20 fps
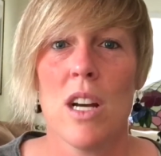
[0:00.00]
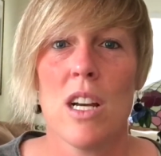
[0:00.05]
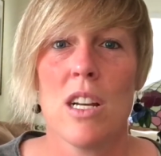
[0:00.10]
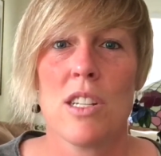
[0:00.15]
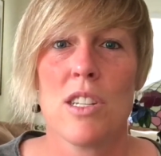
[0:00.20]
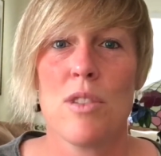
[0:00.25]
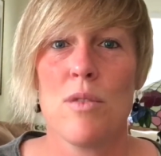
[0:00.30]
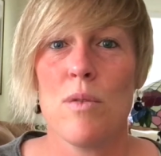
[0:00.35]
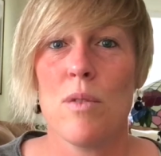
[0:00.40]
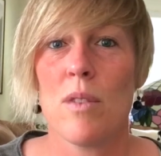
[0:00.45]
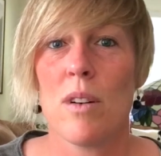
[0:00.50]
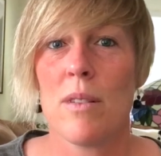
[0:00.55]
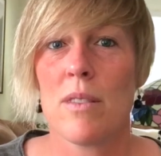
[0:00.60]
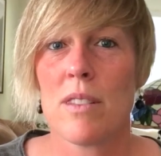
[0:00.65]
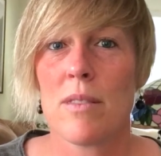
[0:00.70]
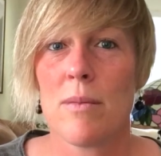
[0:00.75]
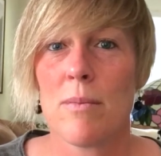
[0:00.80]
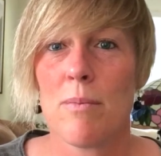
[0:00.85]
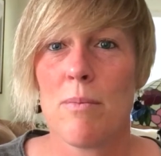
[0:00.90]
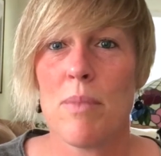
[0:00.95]
to
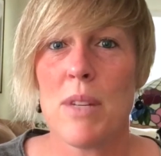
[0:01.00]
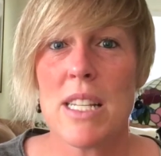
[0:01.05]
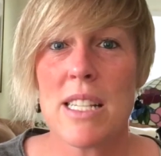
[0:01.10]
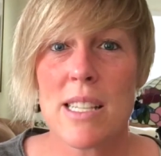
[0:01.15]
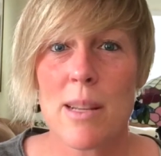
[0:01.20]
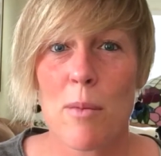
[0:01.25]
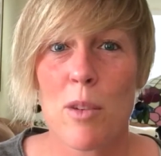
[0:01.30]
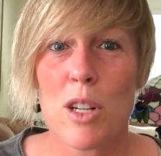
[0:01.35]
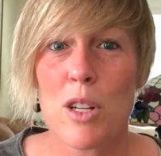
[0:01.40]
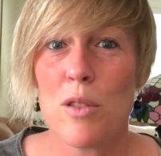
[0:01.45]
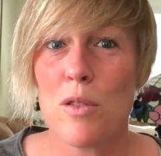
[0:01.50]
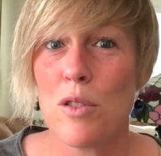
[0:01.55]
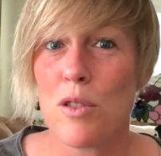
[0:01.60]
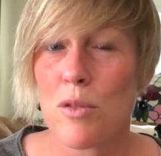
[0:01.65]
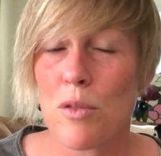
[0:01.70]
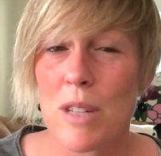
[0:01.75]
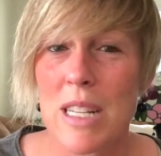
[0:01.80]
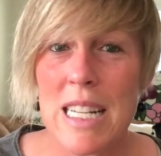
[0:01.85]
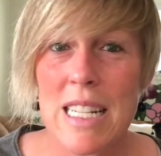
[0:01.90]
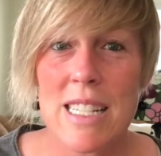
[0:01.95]
be someone who
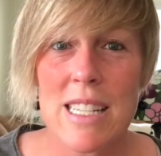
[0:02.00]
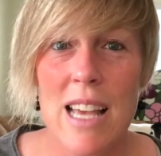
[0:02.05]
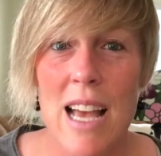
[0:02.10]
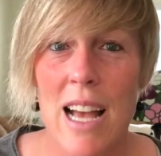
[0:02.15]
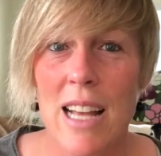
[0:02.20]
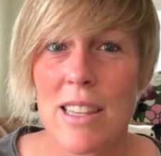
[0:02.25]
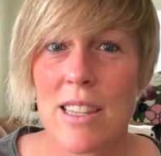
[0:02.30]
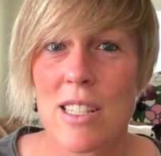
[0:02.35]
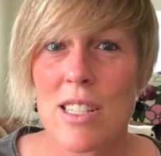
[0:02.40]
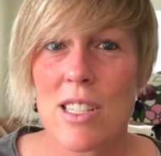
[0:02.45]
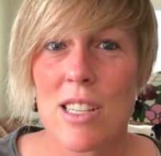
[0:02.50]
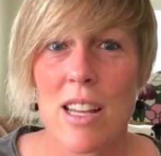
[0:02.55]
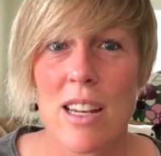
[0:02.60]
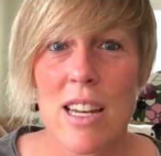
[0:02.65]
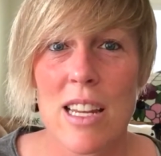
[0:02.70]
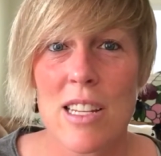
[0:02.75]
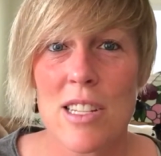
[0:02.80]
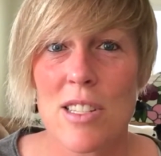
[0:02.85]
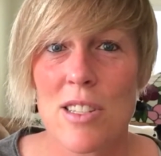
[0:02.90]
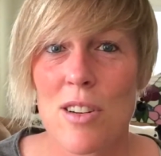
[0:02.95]
greets at the
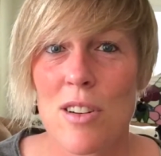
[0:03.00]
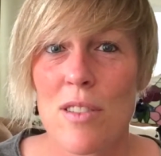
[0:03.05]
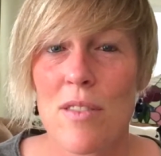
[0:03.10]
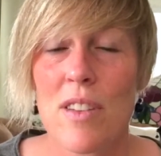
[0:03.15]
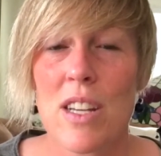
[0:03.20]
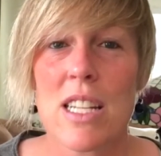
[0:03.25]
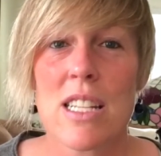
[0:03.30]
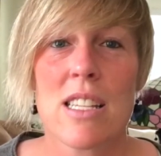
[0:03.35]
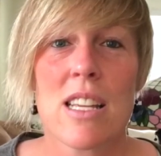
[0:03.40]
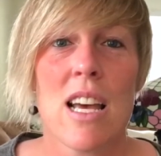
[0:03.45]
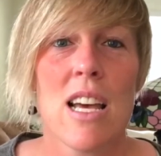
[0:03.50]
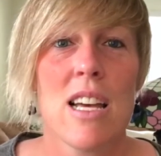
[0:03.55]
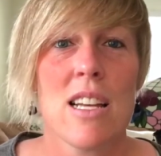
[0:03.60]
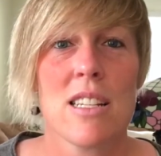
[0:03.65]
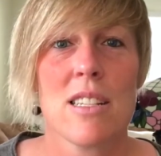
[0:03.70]
Sunday service,